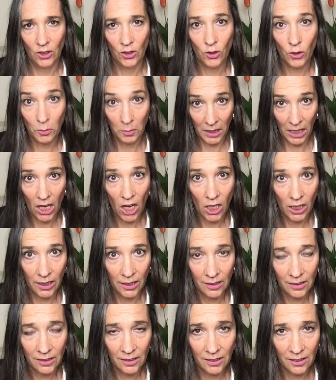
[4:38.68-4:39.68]
To be
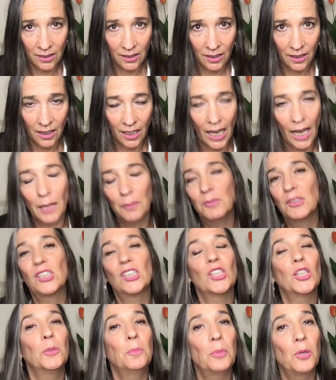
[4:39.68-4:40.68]
honest, I'm
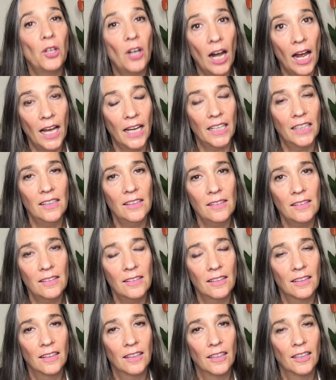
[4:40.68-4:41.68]

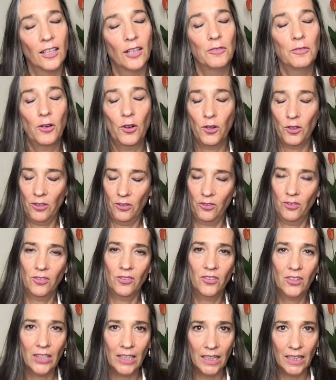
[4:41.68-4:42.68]
surprised, of course,
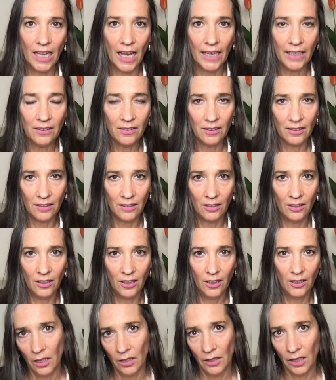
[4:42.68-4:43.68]
delighted
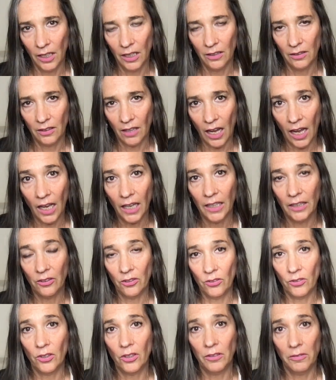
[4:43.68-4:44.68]
that I
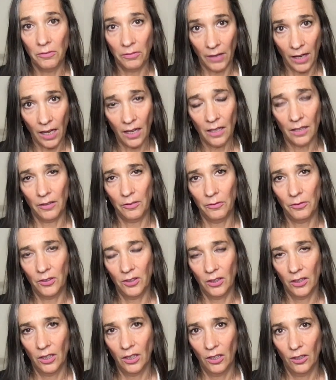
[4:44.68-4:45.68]

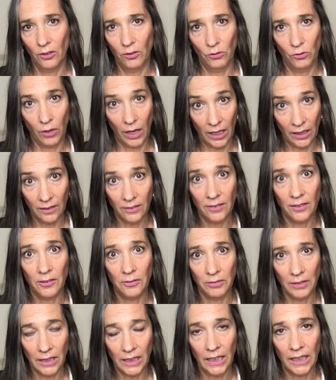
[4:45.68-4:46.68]
survived
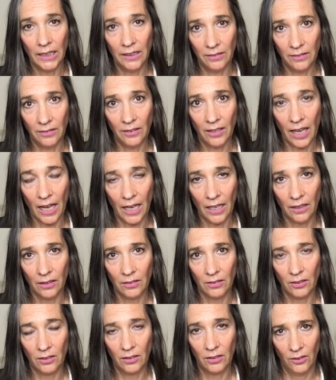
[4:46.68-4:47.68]
relatively
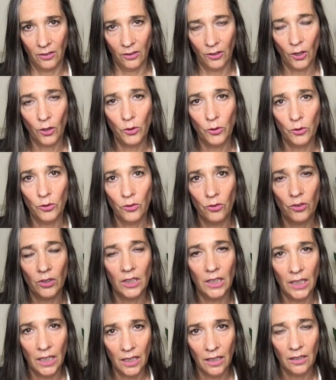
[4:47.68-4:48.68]
intact those
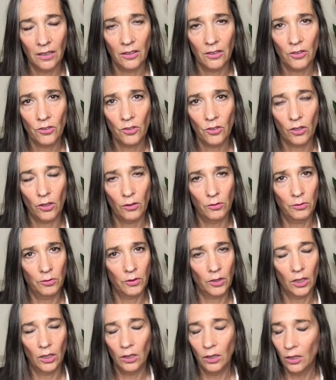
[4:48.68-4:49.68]
years
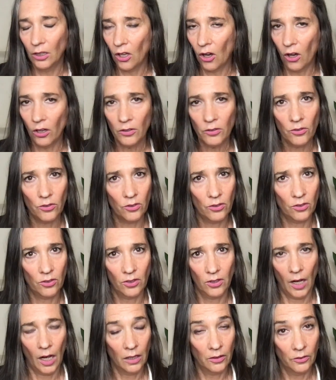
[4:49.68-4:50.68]
of
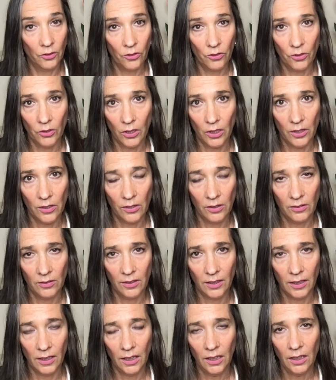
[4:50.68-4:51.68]
loss,
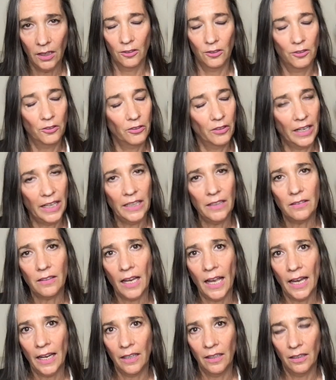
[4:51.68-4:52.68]
uncertainty, great
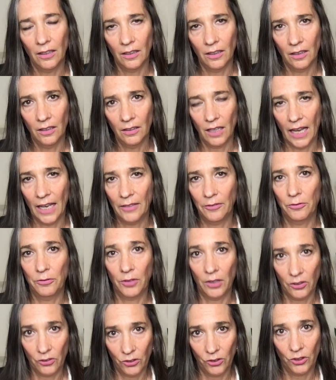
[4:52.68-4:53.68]
anger, and
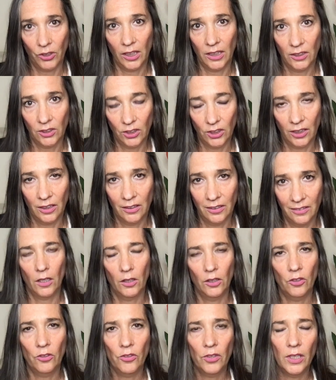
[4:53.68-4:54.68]
frustration.
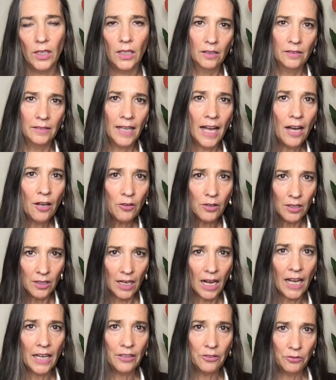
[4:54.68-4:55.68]
You see, now
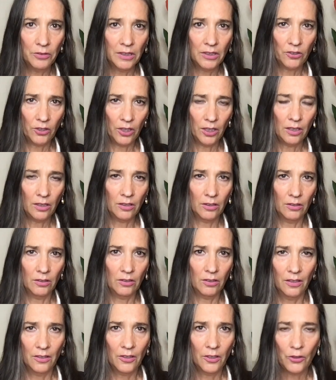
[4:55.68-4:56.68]
that I'd
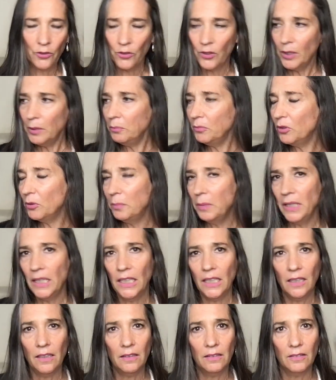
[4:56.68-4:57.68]
returned, there seemed to
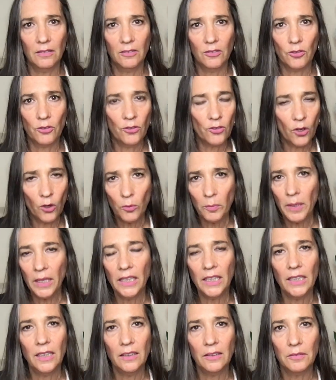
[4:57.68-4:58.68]
be so
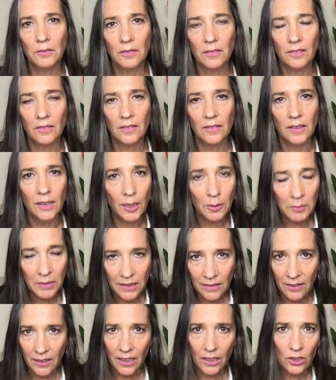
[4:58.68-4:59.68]
many
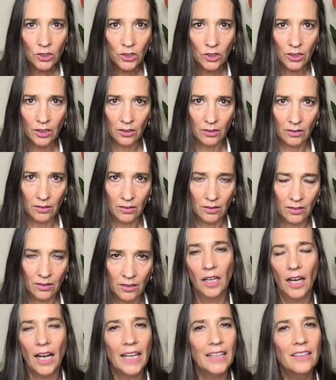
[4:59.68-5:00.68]
limitations.
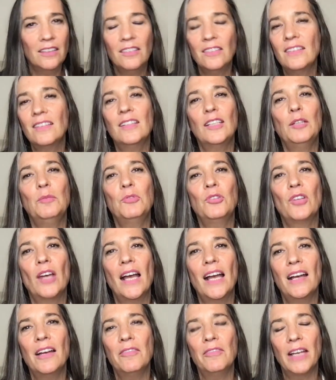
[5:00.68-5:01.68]
I didn't seem to
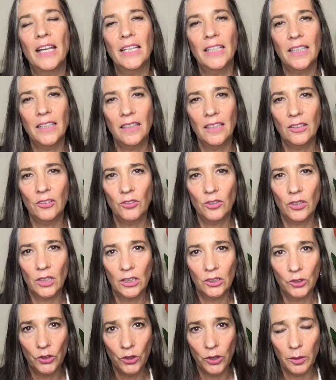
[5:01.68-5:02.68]
have anything to
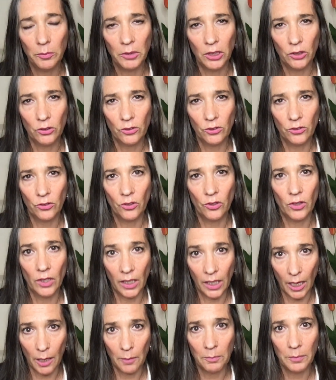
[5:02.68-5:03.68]
contribute to the
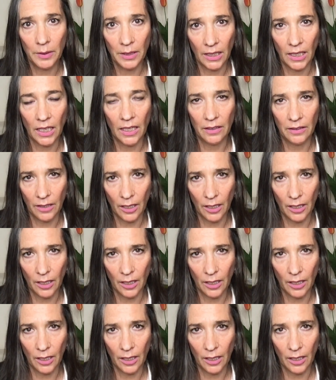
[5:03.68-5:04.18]
company I'd